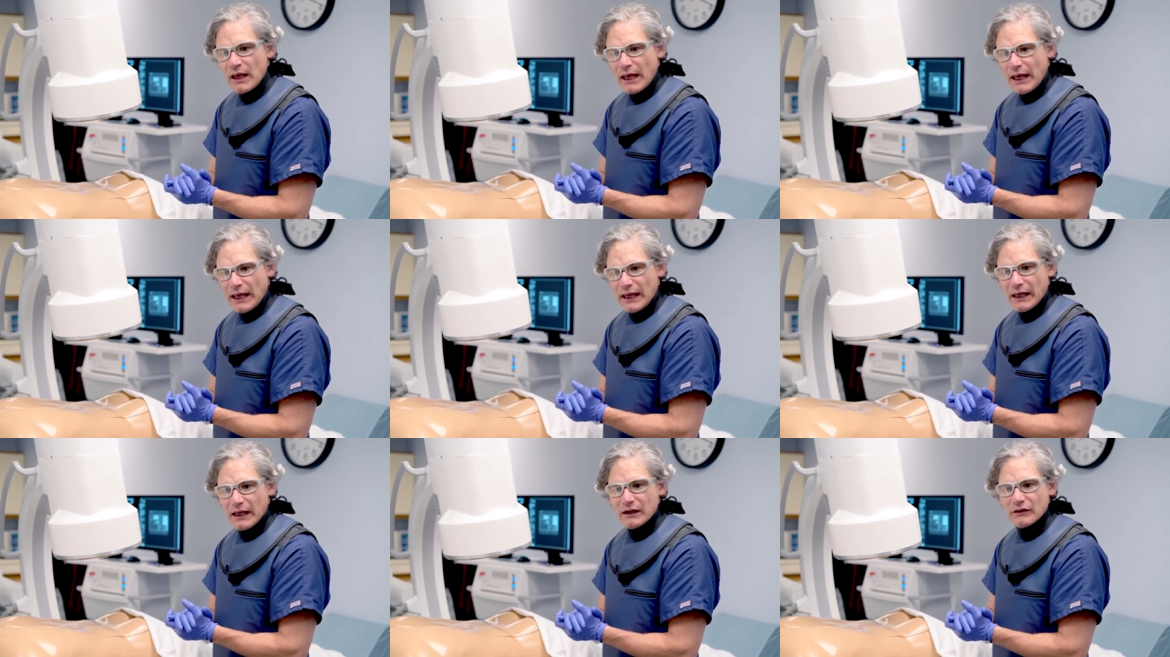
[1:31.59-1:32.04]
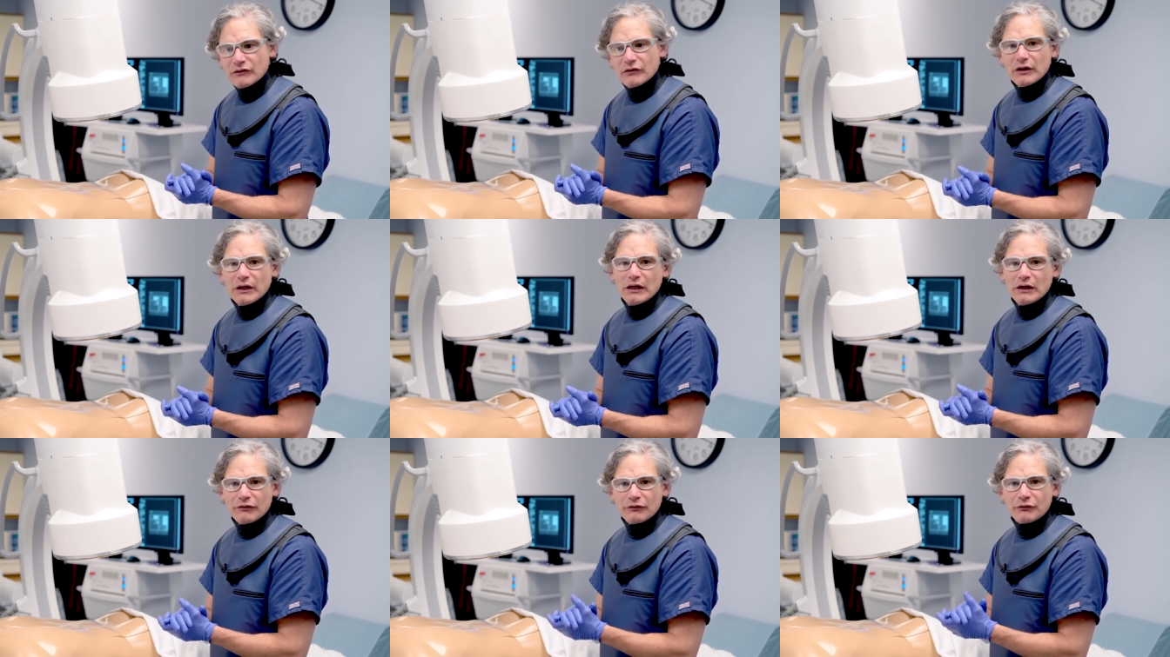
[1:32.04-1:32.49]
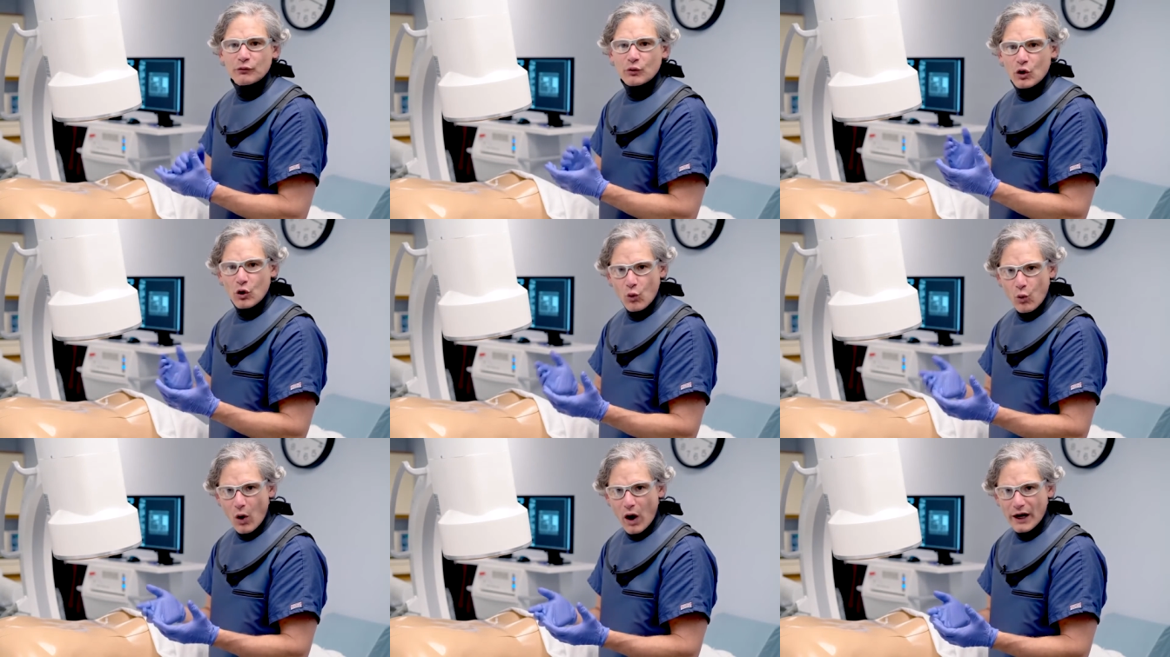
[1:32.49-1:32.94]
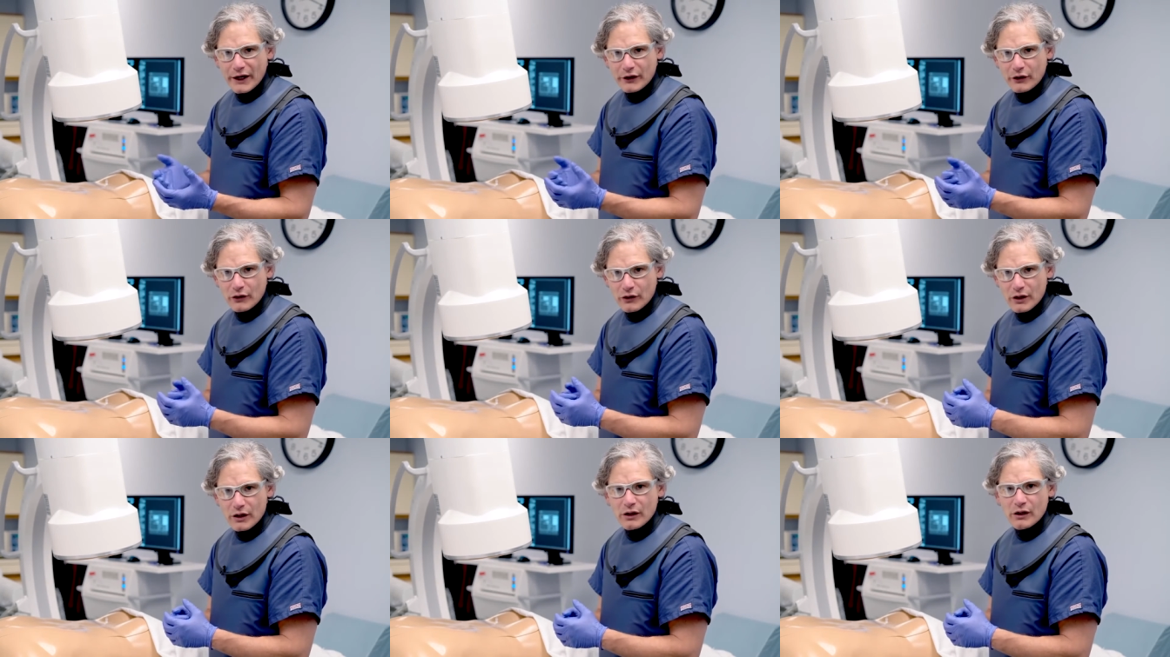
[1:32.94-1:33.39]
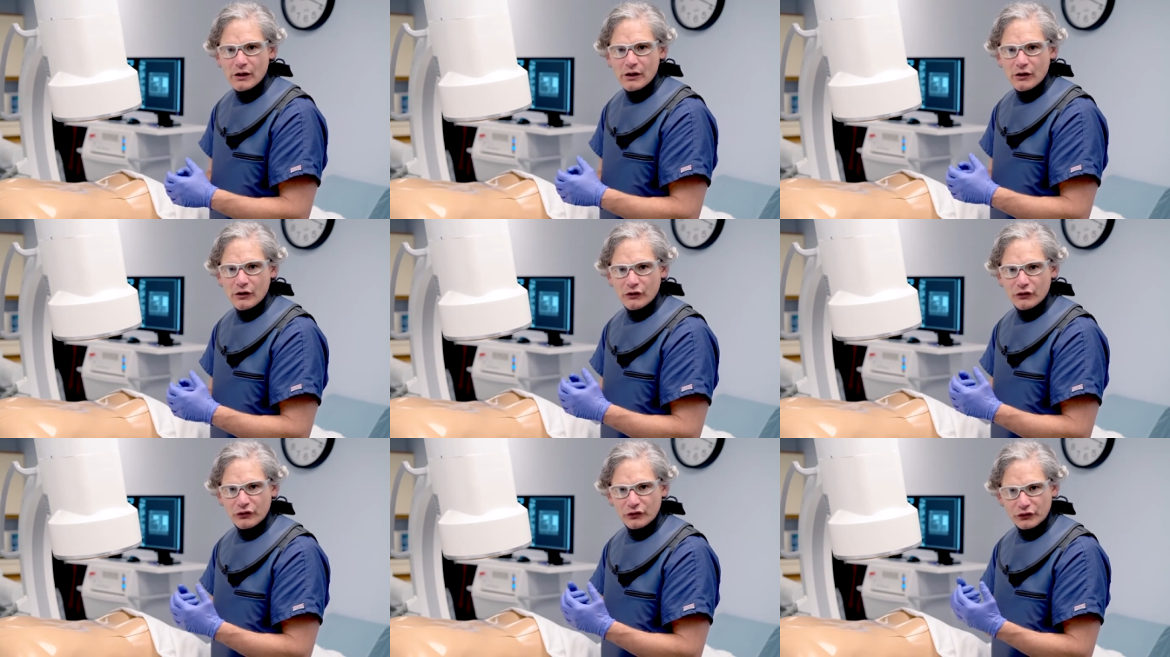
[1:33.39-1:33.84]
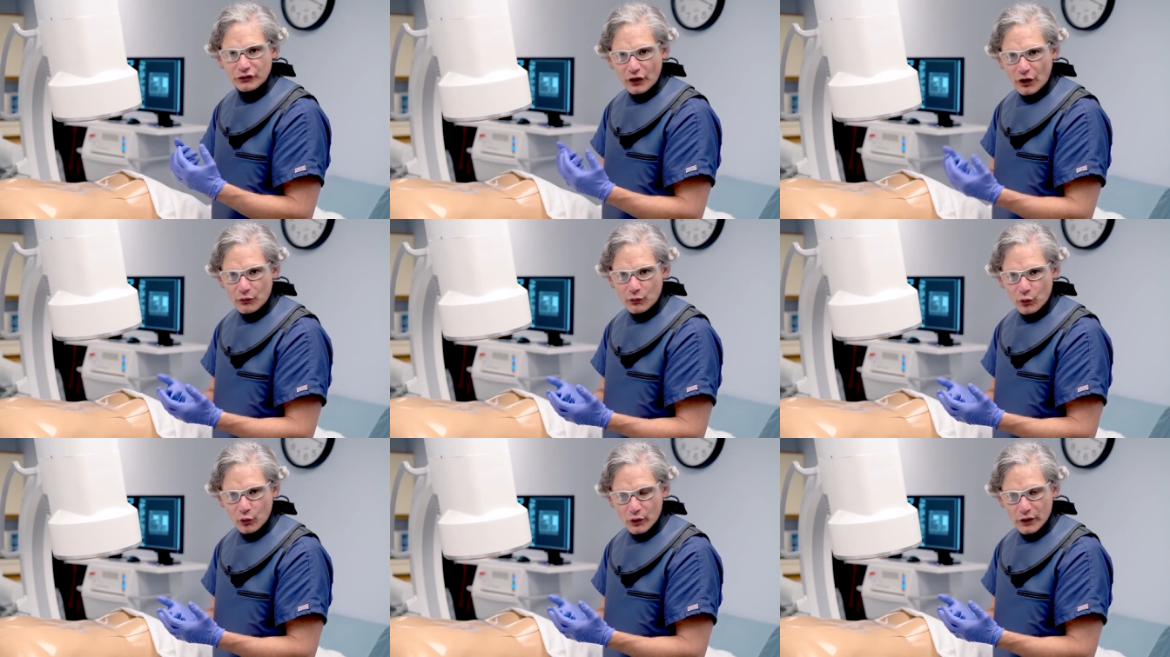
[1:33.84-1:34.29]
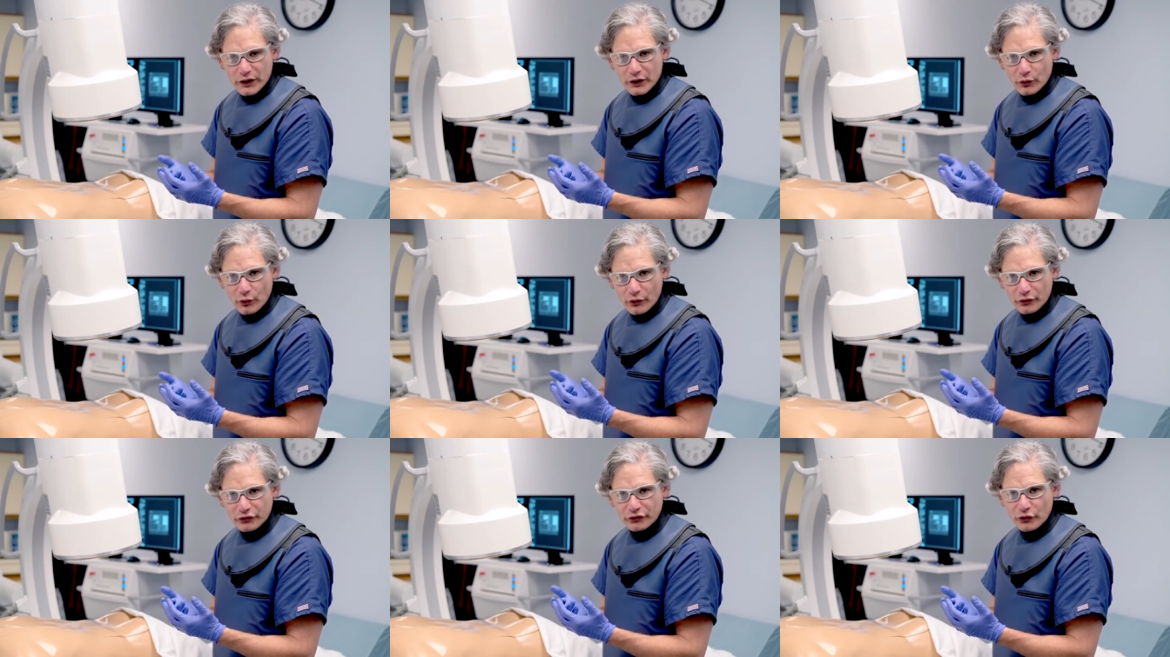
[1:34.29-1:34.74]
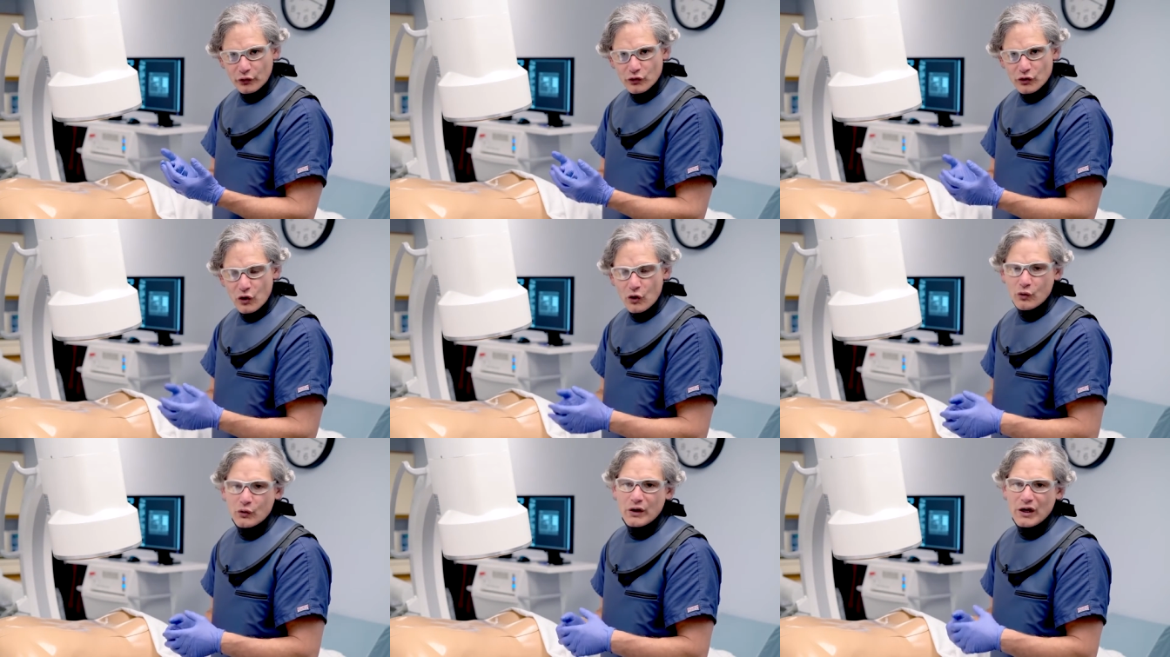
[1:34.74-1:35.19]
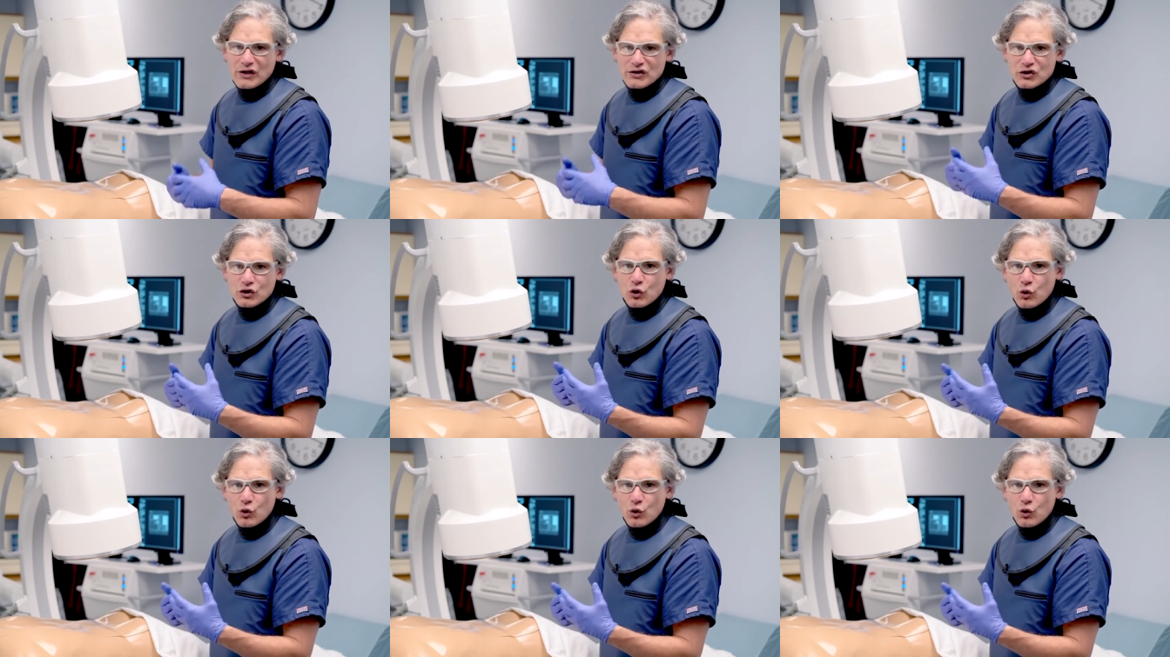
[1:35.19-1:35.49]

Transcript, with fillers: and if required, steroid, also known as